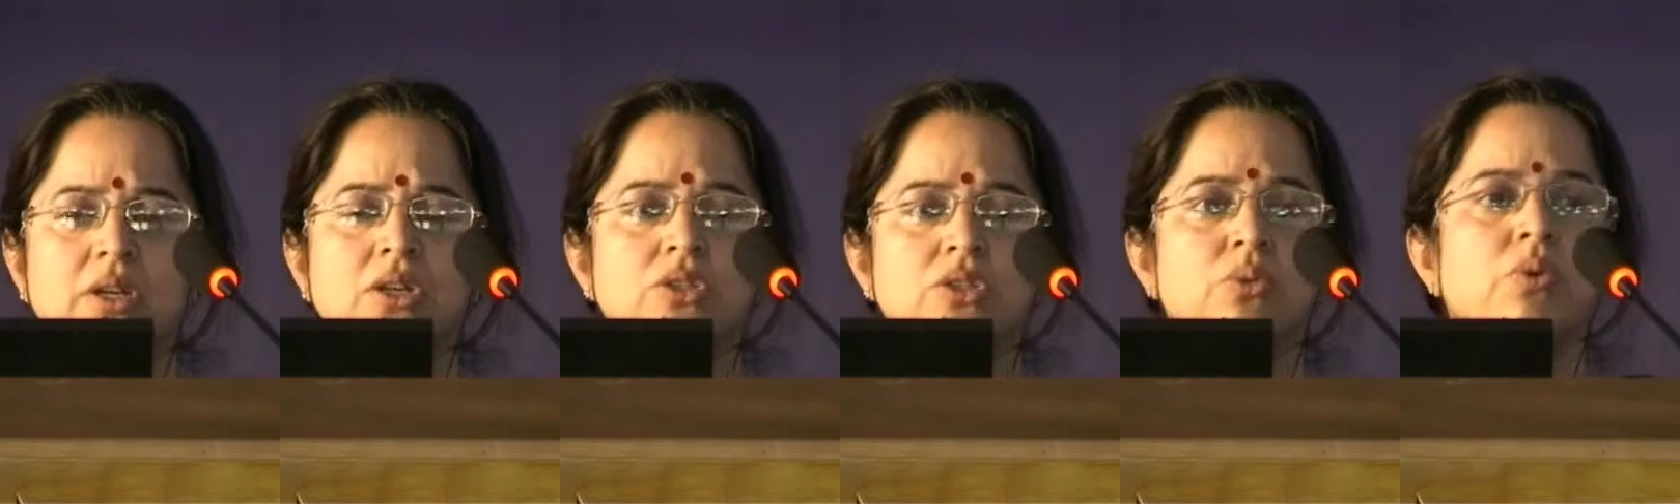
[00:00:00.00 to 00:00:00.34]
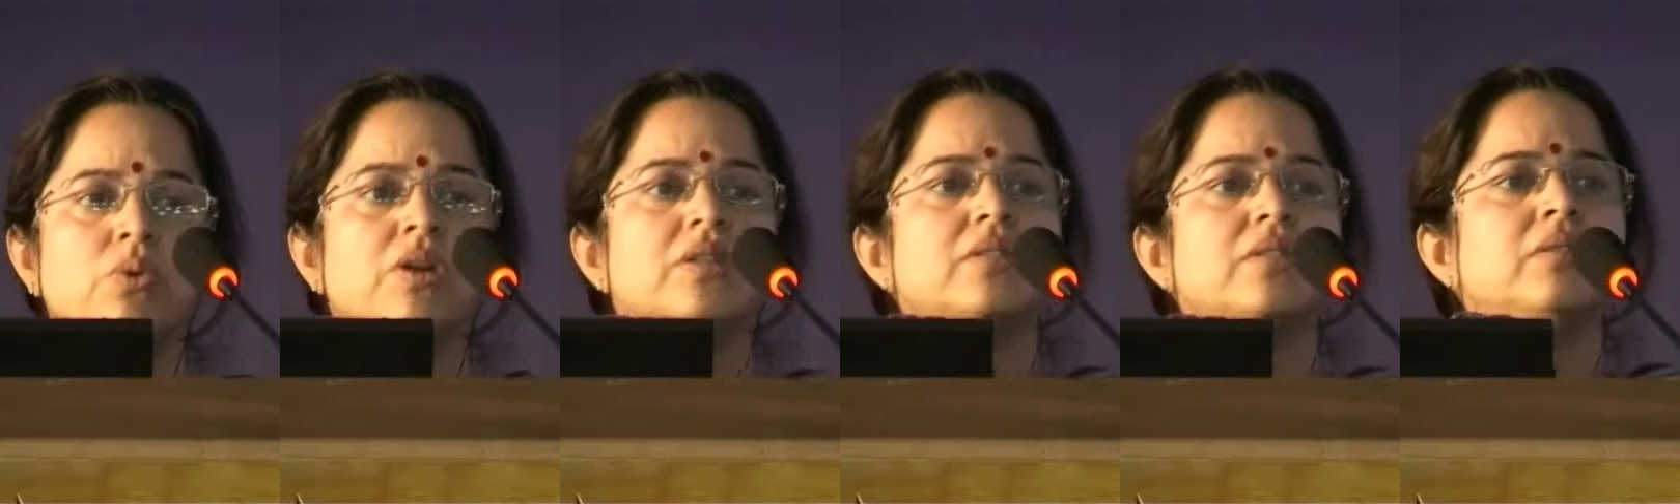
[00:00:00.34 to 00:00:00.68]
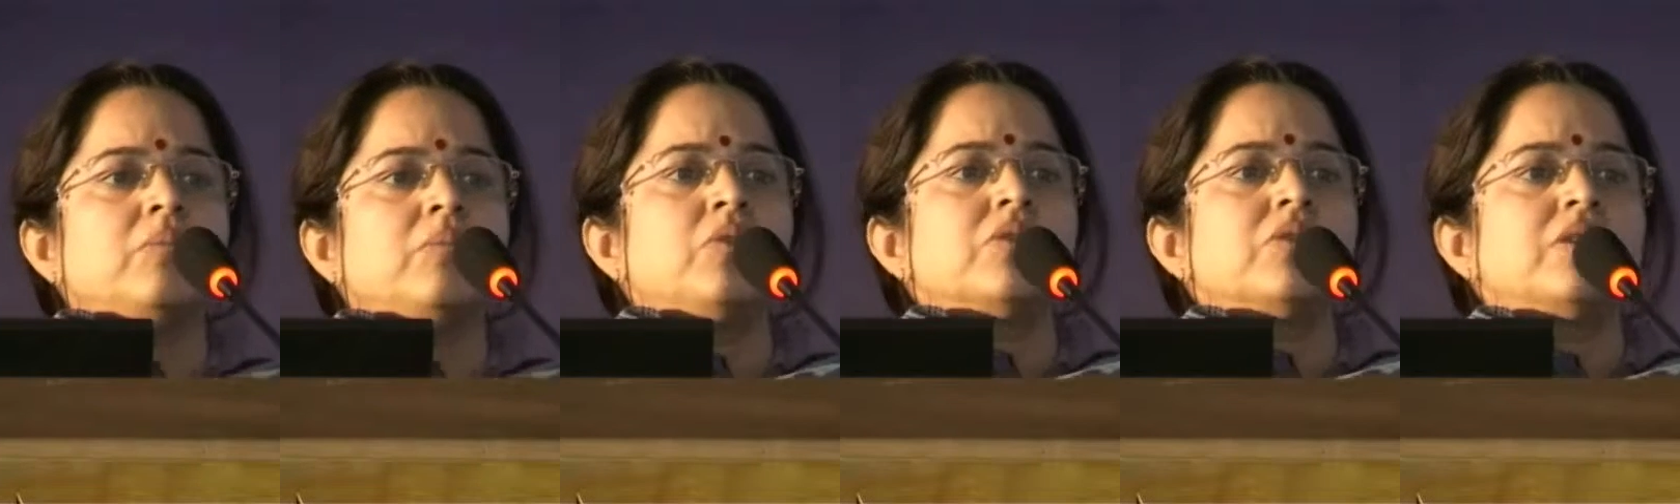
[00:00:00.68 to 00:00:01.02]
So what is the
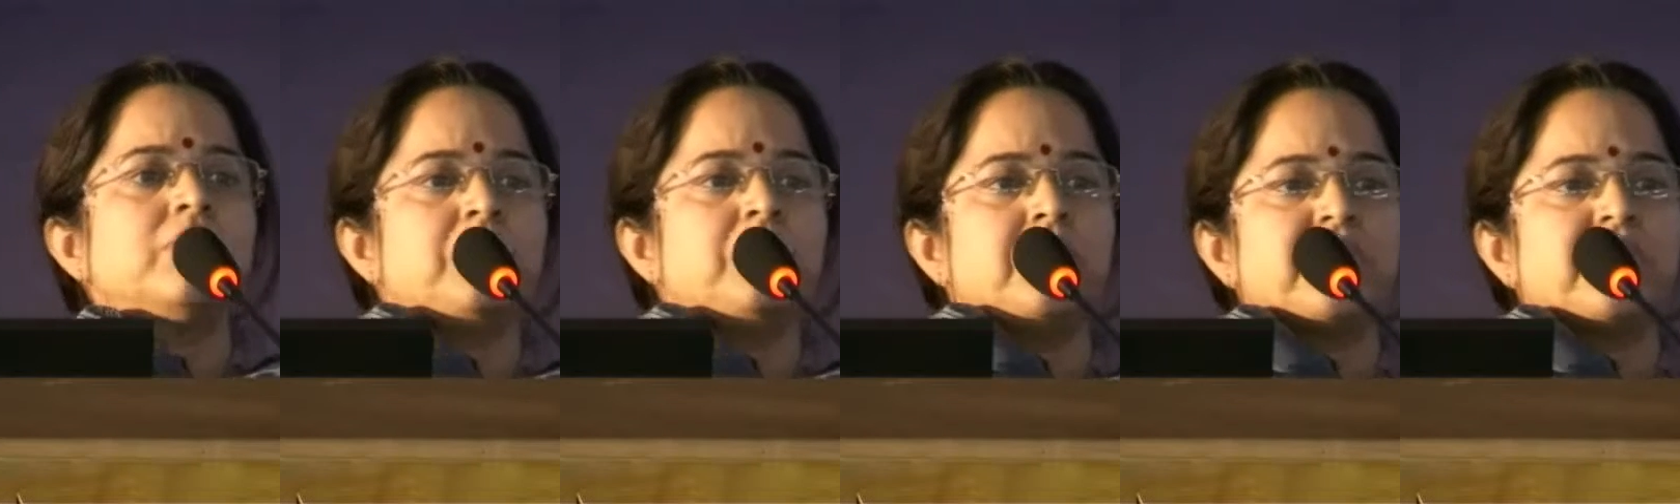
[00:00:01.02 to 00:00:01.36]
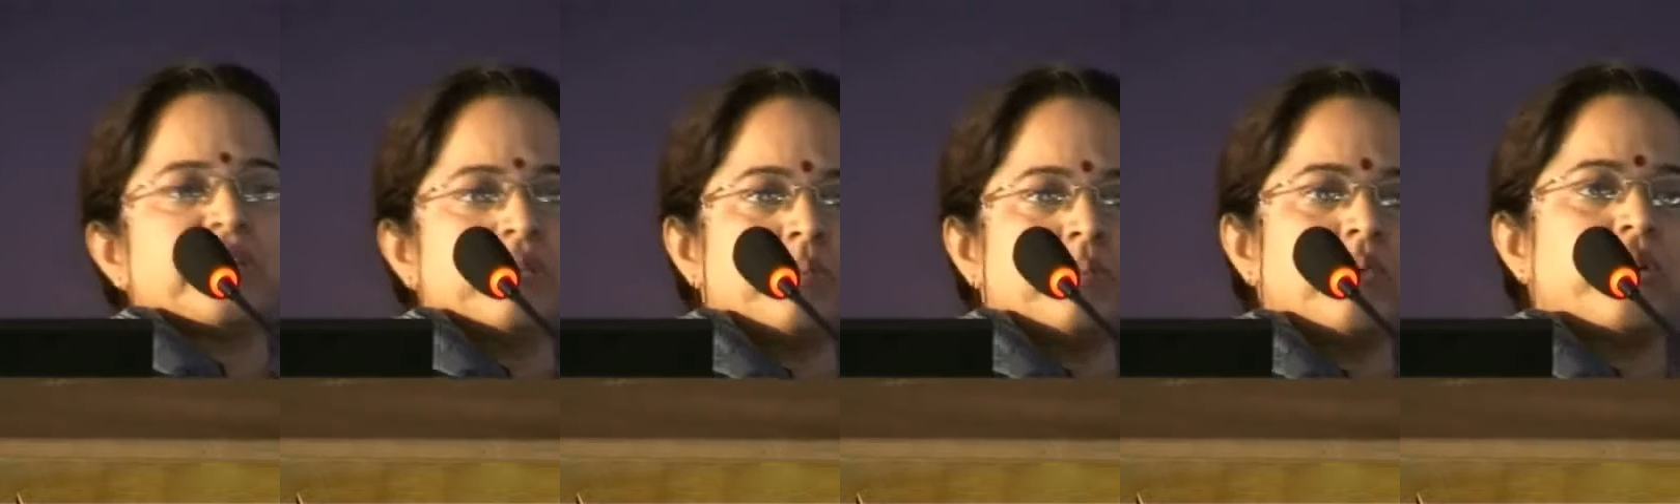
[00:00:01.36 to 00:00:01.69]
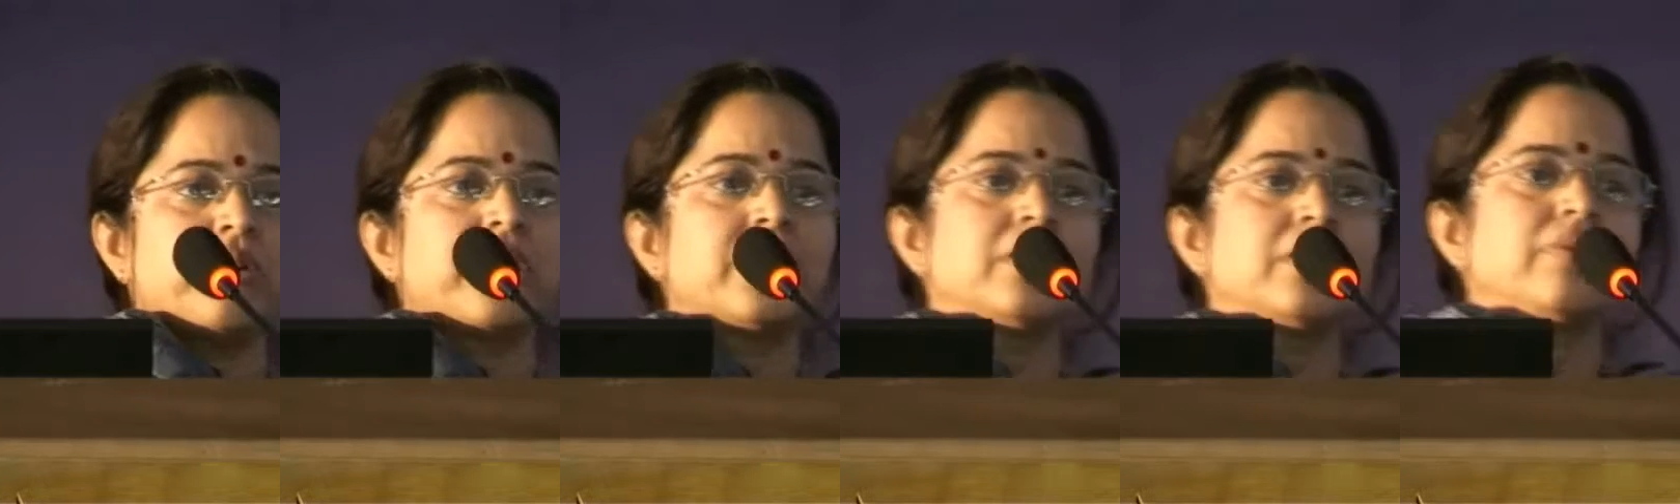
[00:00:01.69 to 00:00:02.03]
most important
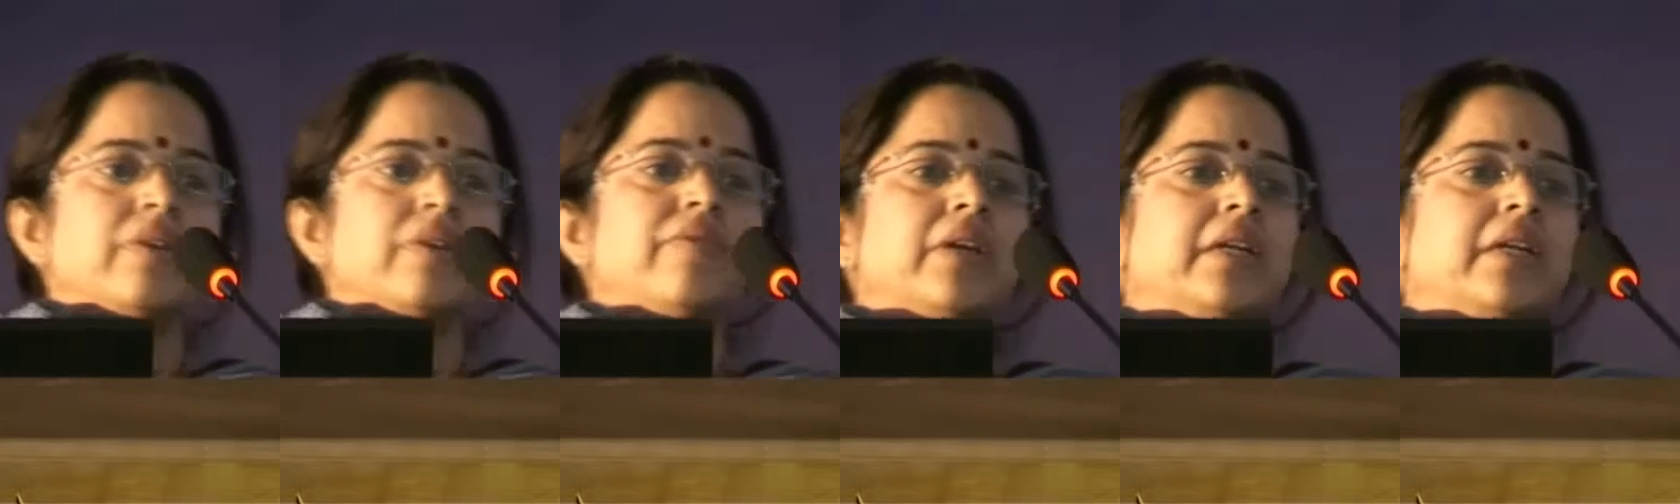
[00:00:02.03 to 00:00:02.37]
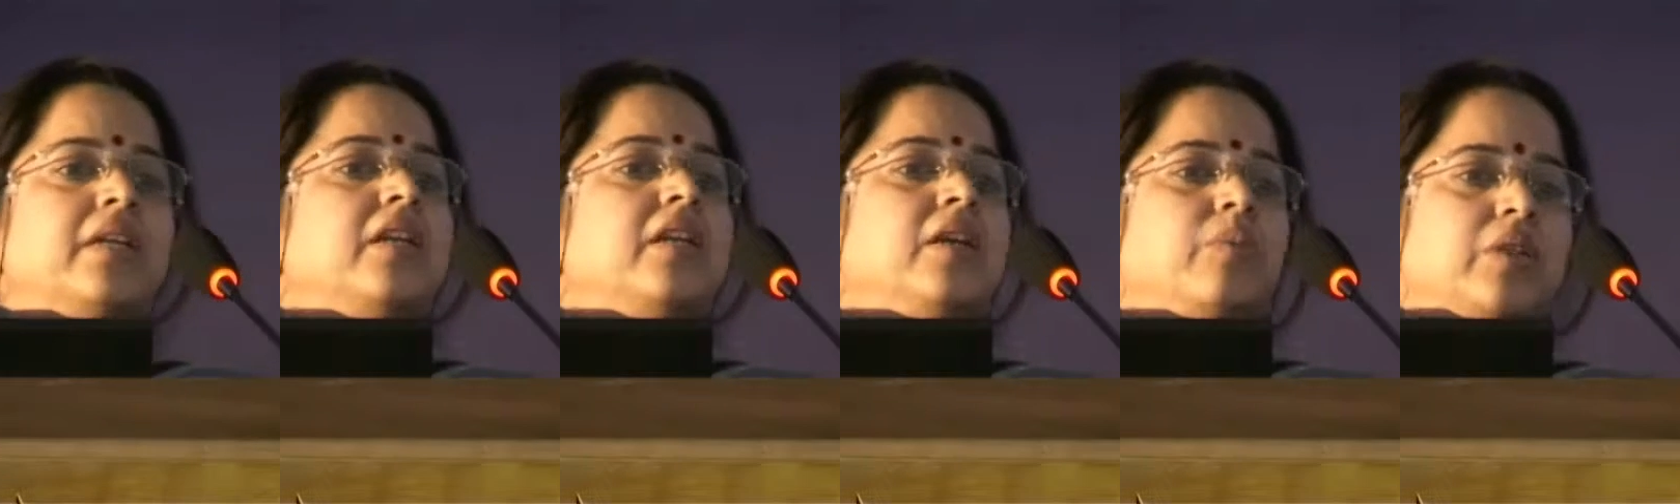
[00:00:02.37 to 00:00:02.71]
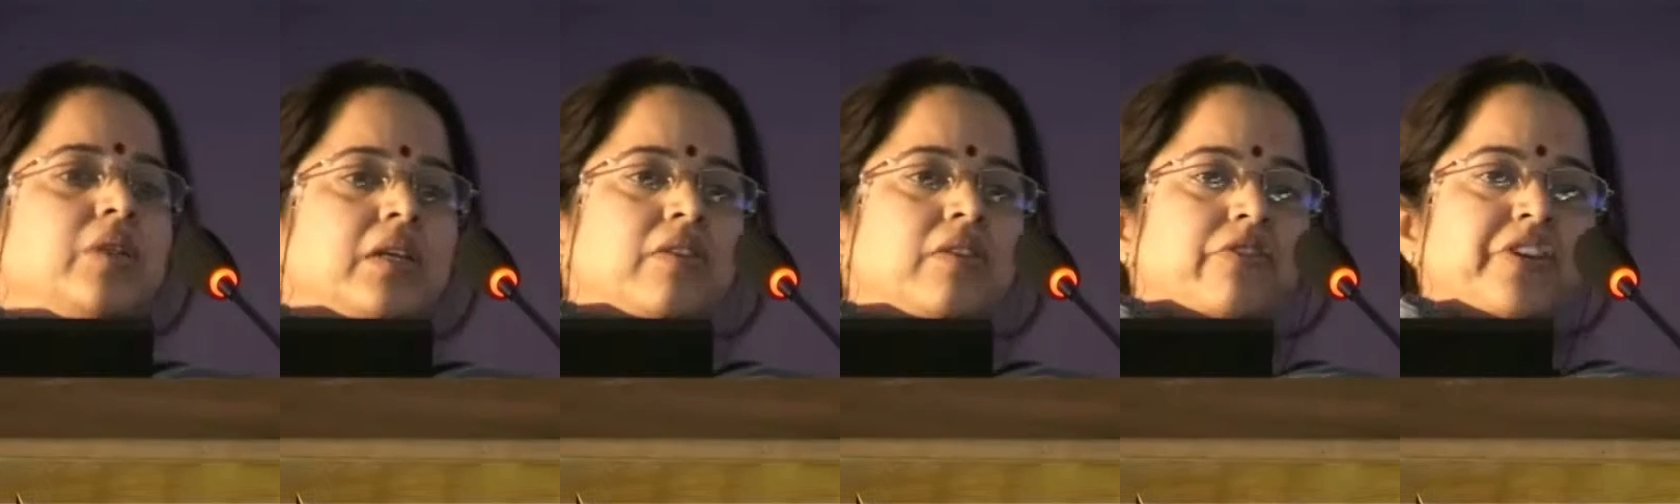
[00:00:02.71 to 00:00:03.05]
point when we are dealing
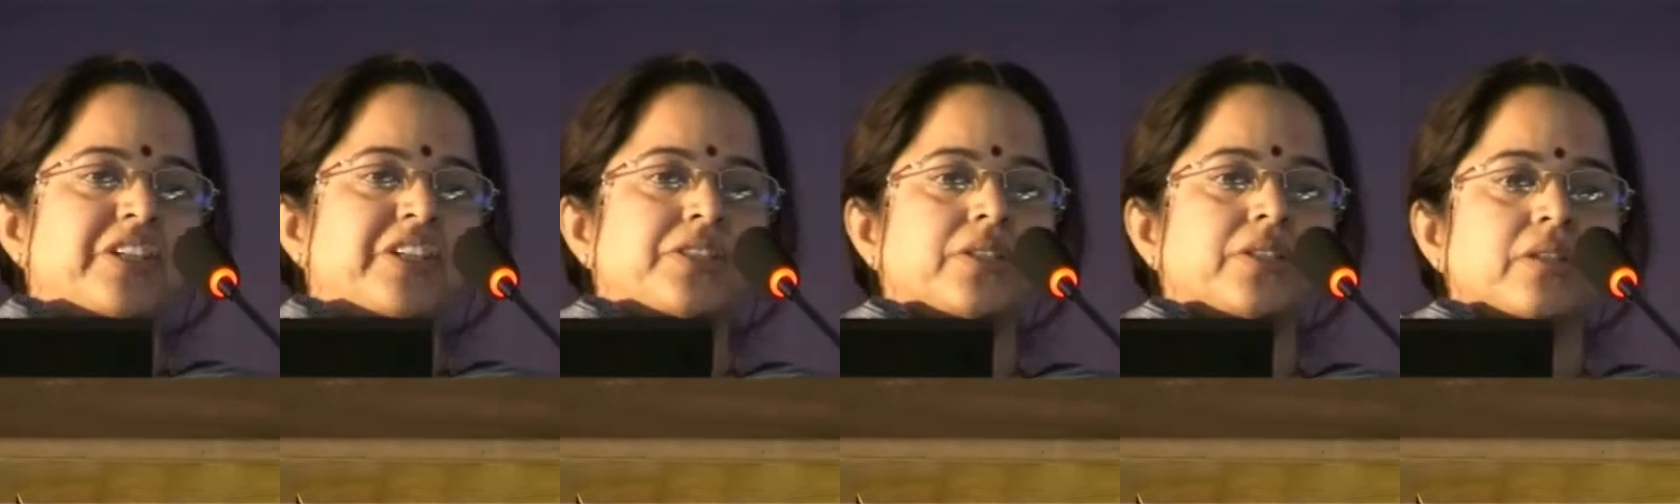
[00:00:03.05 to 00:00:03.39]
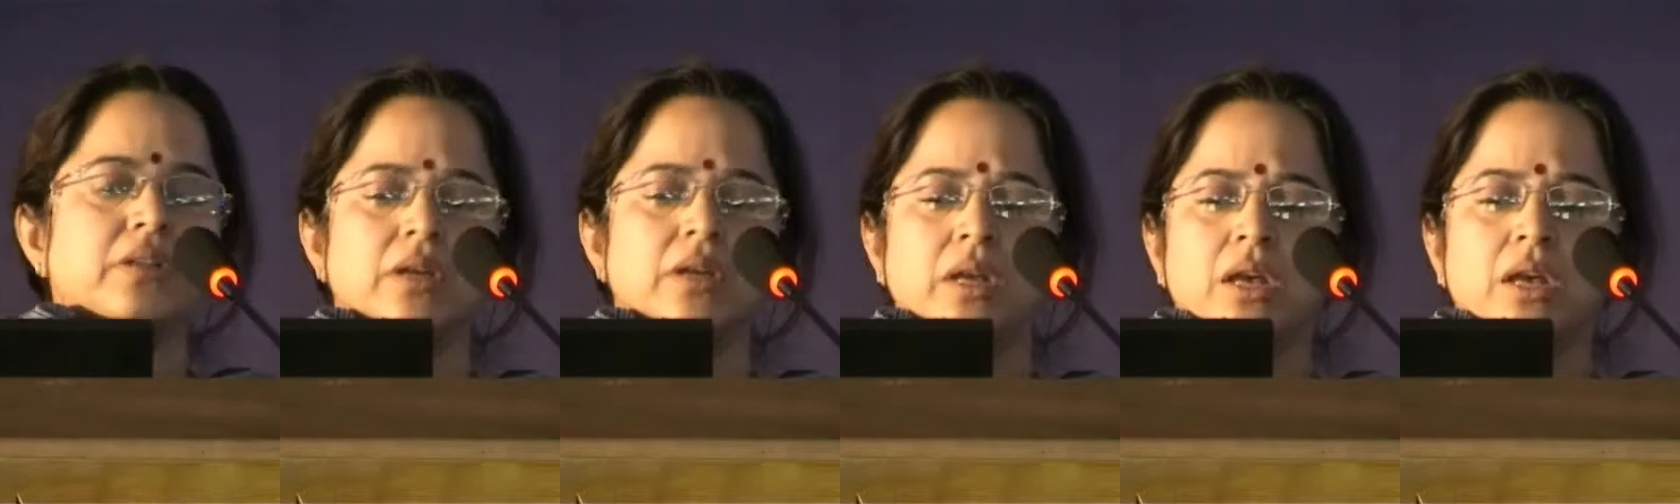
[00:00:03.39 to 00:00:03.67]
with infection?